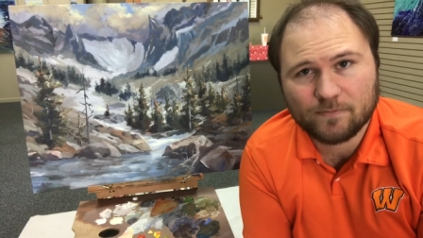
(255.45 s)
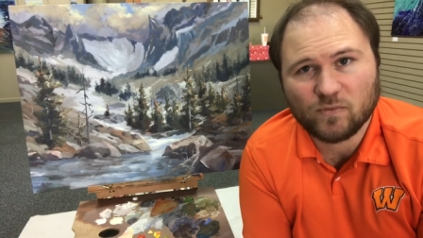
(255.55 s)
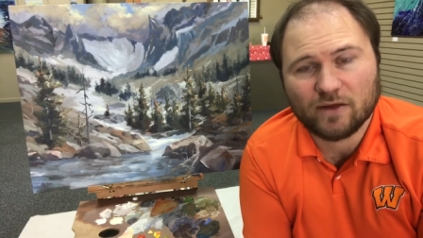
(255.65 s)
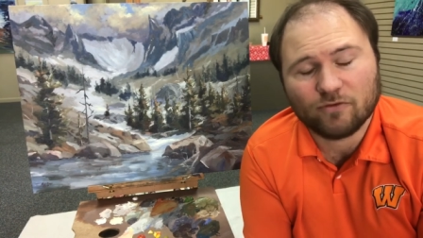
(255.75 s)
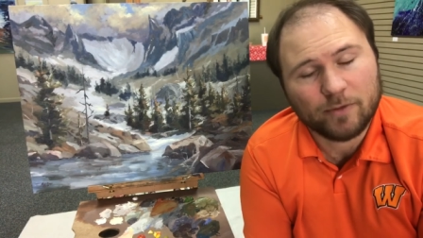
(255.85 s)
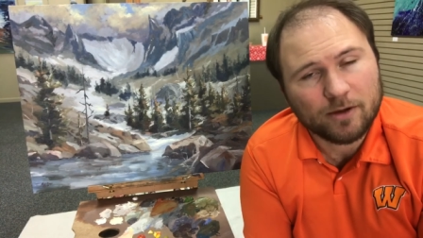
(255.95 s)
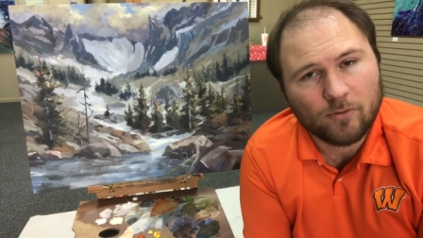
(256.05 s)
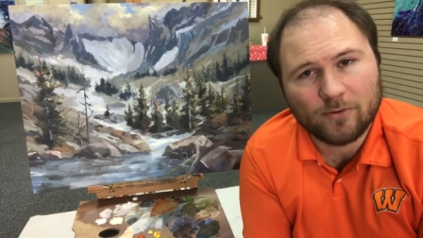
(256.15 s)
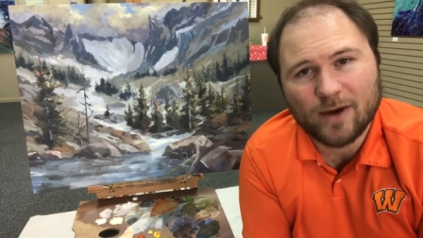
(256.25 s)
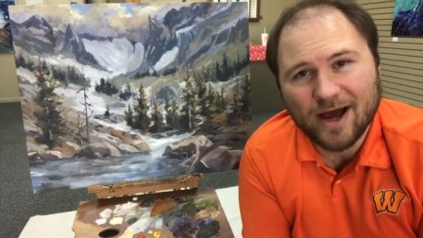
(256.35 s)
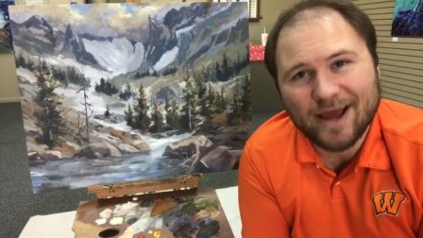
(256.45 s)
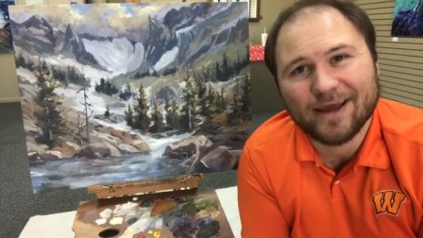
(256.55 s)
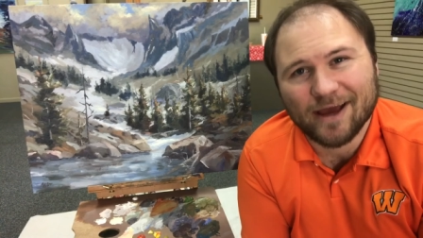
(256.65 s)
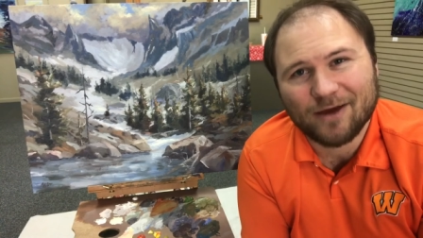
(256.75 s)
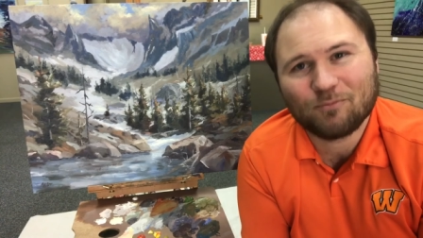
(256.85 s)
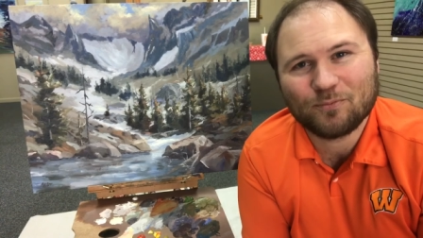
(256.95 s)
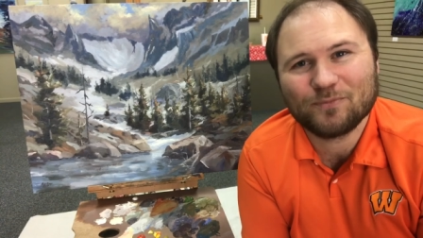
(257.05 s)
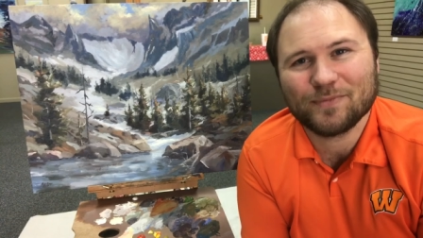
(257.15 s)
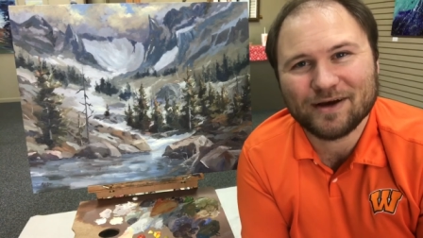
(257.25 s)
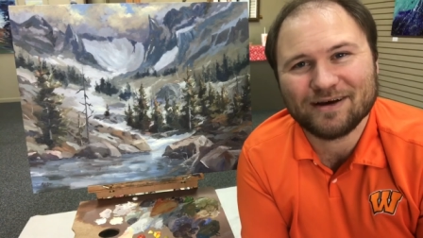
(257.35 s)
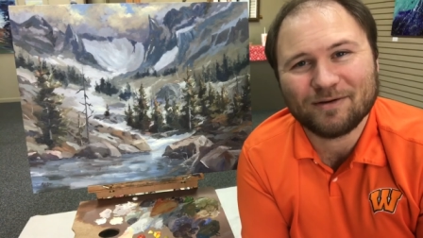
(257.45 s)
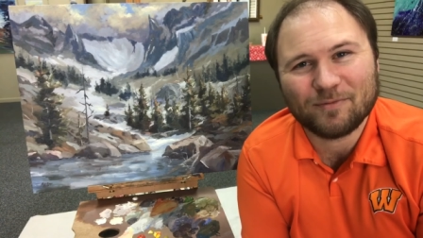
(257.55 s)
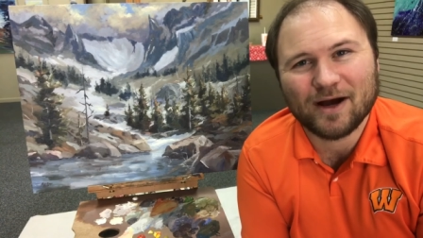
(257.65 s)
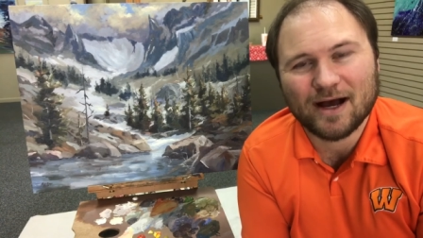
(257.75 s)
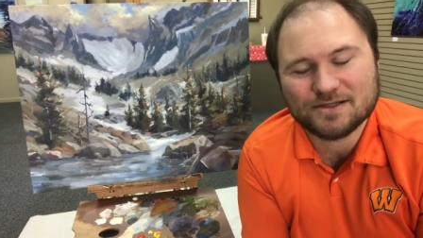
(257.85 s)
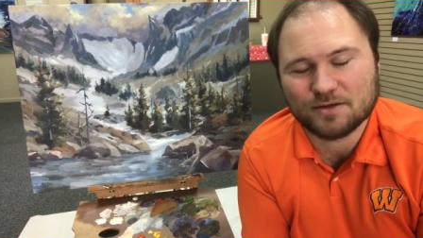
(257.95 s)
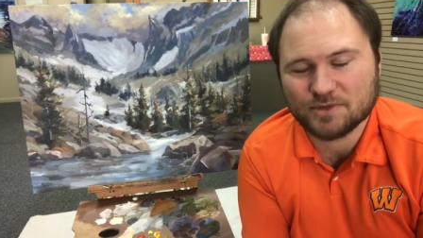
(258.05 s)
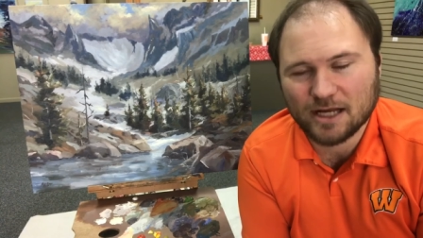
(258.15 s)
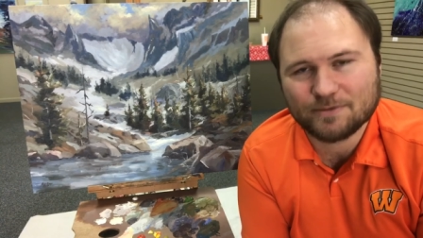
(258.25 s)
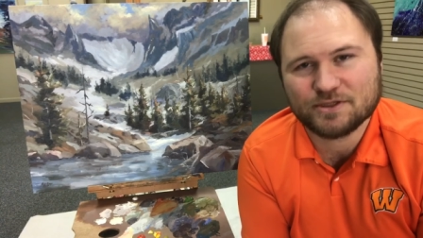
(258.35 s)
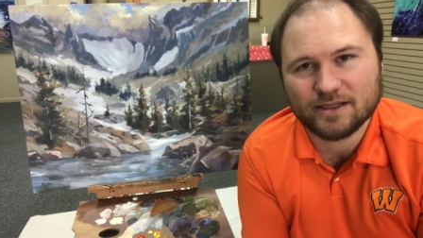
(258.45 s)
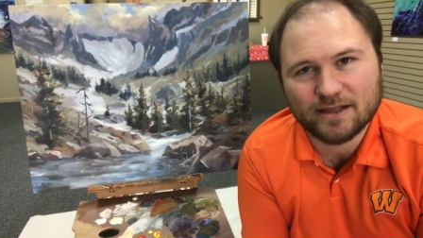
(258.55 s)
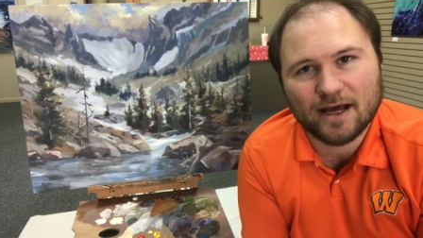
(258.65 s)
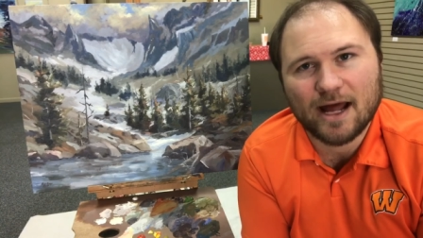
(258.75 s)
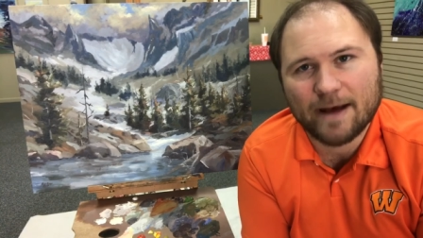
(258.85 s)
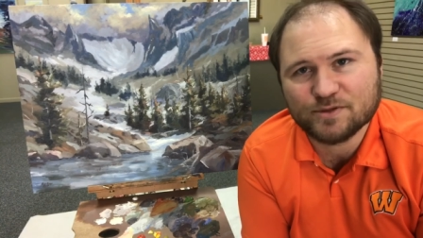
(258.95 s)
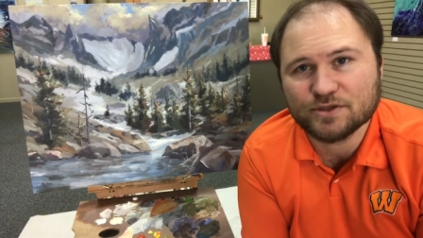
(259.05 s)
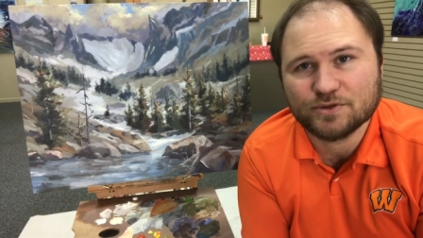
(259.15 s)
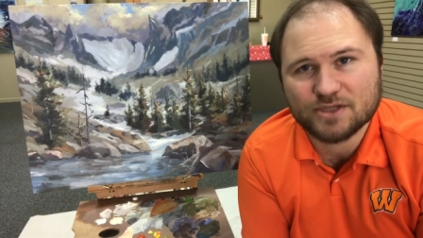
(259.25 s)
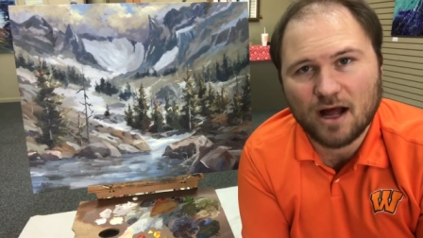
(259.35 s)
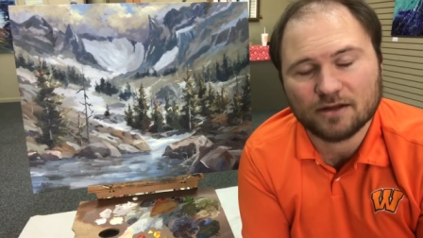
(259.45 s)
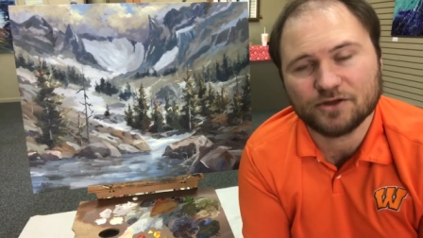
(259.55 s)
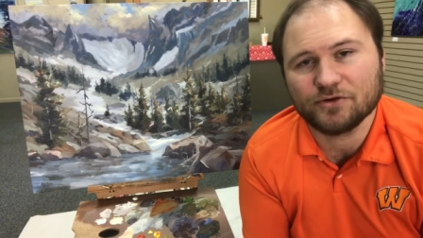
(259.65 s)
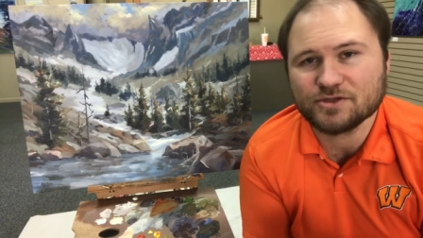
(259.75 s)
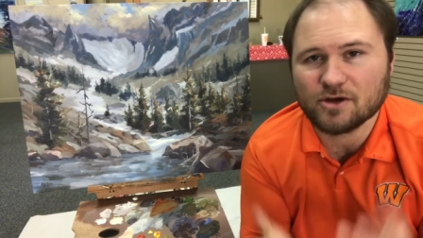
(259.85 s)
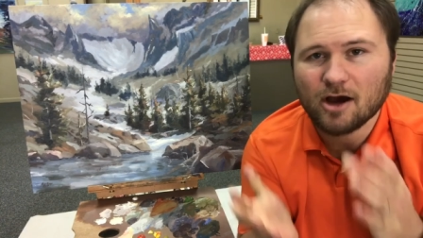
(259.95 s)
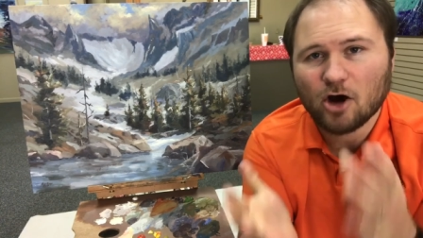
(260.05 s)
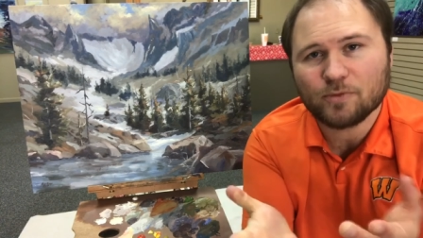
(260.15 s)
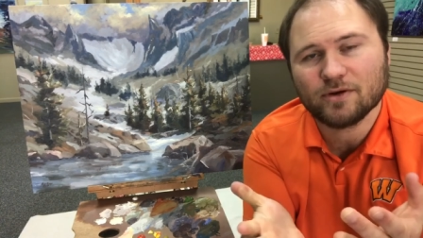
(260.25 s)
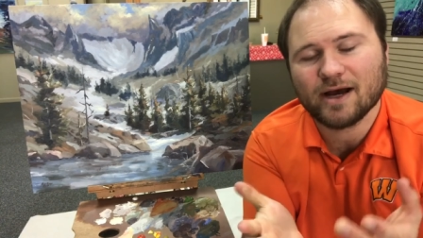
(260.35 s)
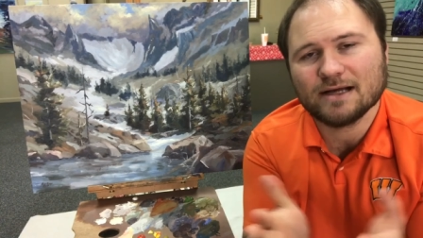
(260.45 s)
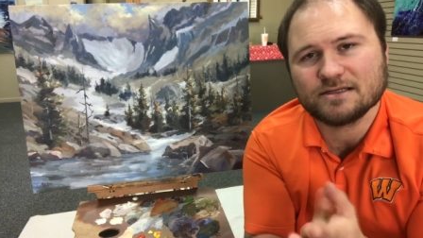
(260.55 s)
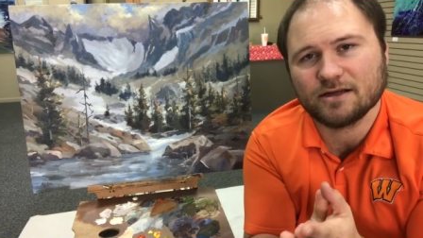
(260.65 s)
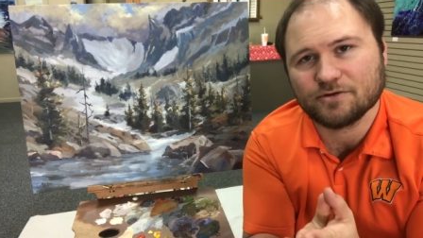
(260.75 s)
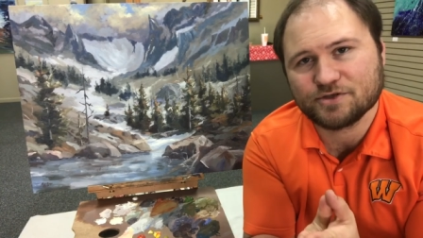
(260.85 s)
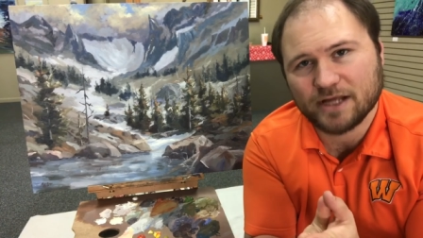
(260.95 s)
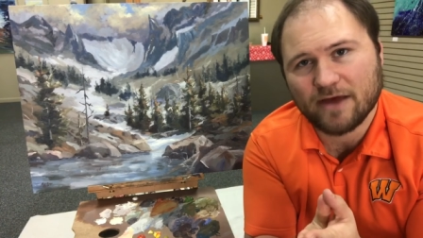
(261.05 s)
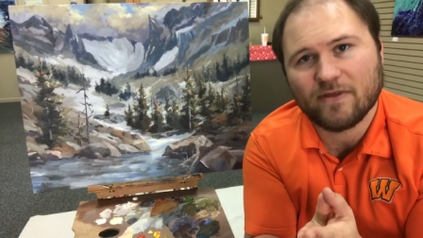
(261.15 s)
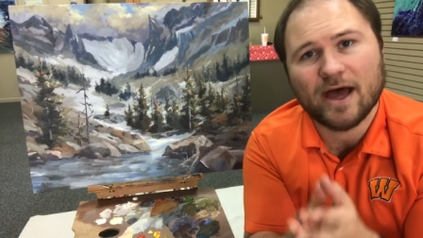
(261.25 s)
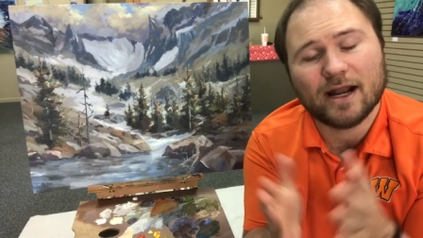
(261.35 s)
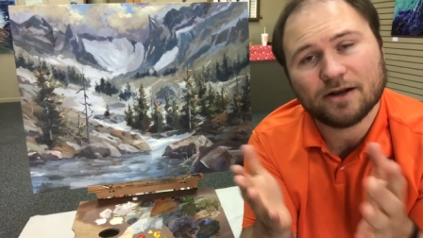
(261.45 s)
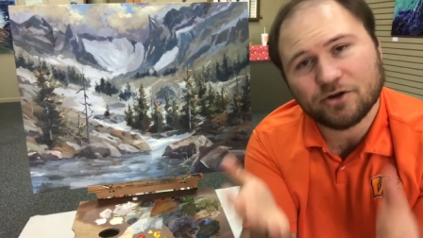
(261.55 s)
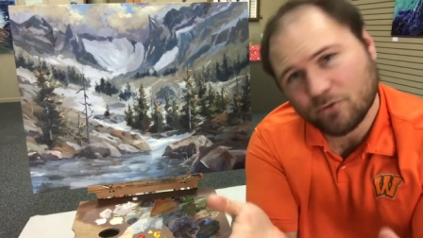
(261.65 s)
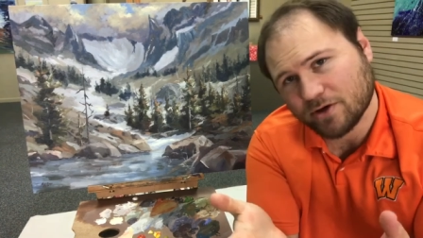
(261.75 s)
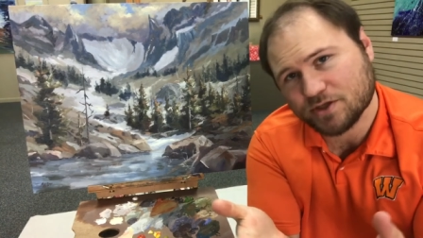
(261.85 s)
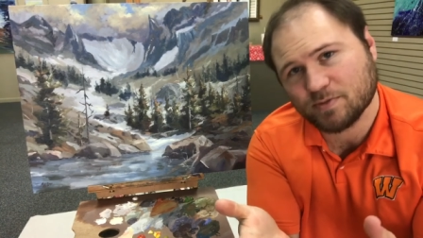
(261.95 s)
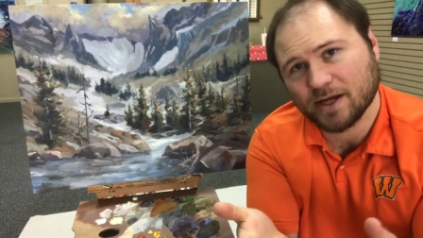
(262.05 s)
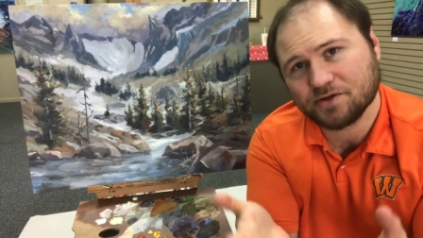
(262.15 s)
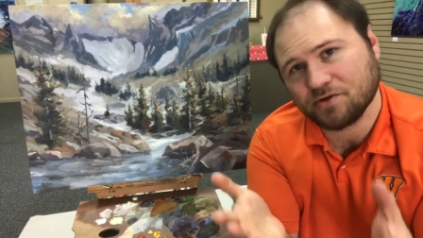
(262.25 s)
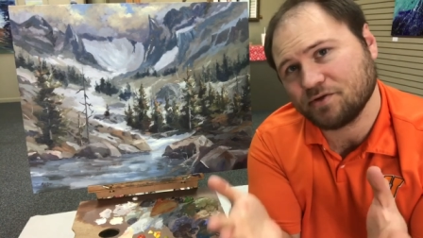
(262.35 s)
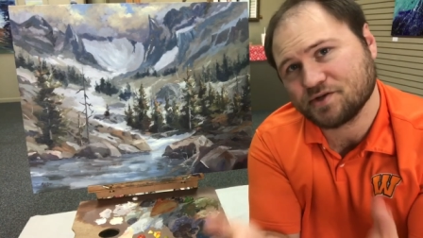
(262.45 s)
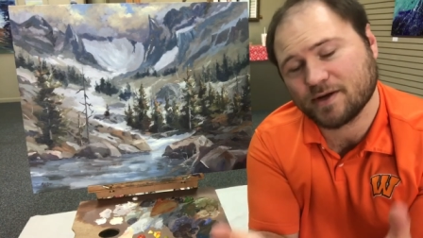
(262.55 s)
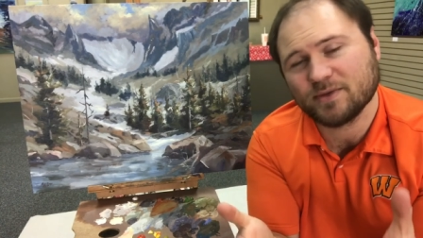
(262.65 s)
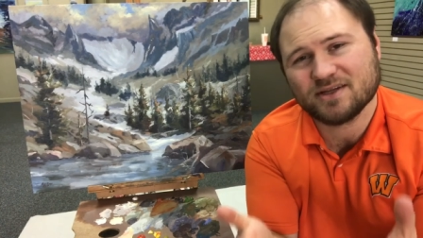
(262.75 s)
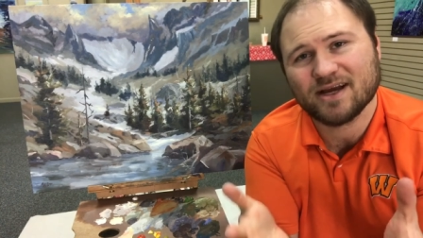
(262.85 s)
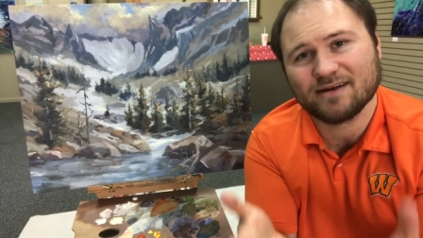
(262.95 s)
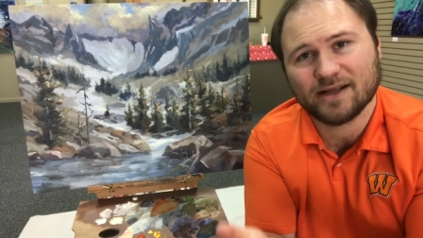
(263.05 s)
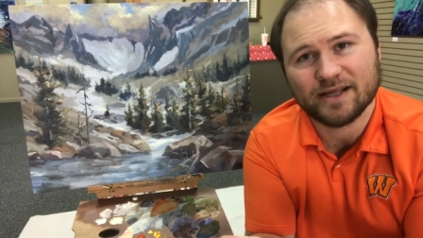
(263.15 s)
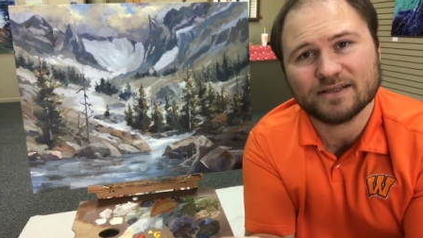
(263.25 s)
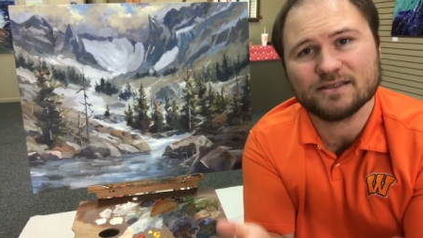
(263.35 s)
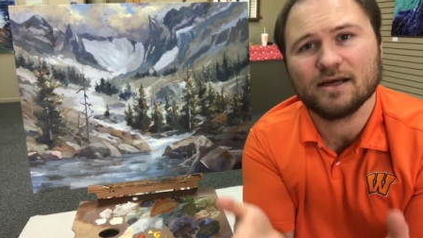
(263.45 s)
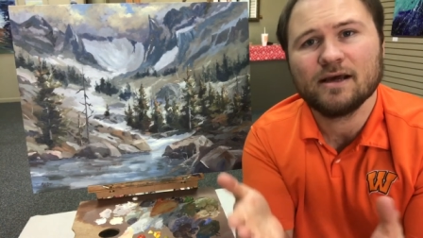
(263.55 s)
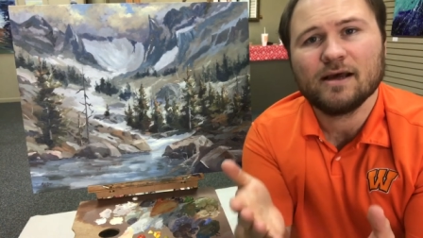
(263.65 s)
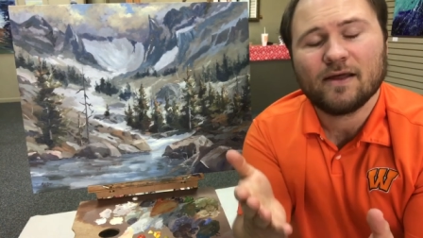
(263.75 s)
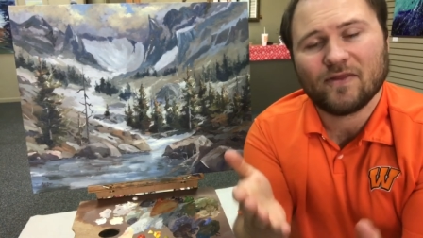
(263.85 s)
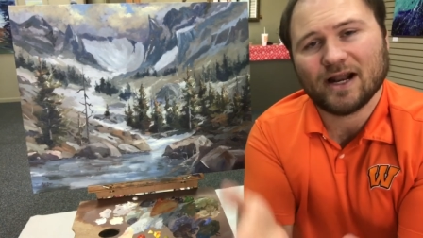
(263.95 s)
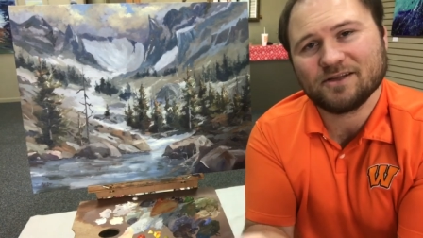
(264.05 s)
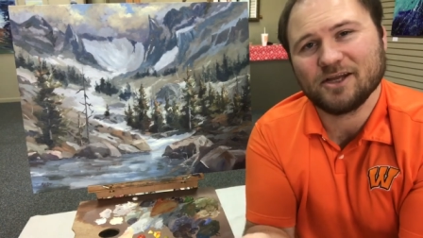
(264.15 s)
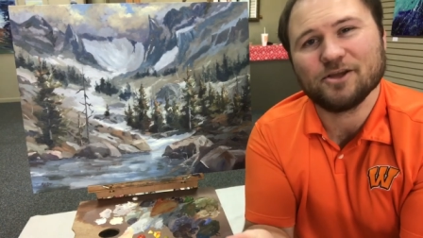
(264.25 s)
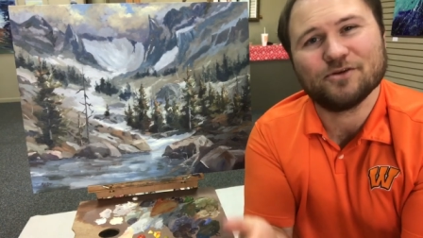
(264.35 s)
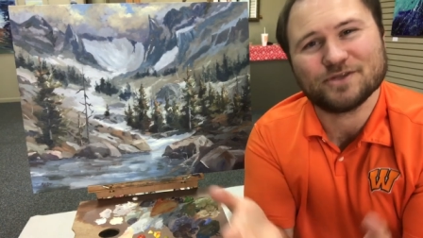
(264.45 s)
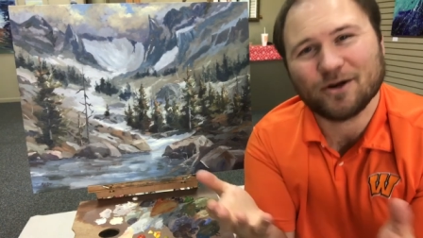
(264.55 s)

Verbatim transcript: And for me to bring my A game, I sometimes need that absolute solitude. So I hope you guys can understand that. I do want to explain to you some of the techniques that I did use,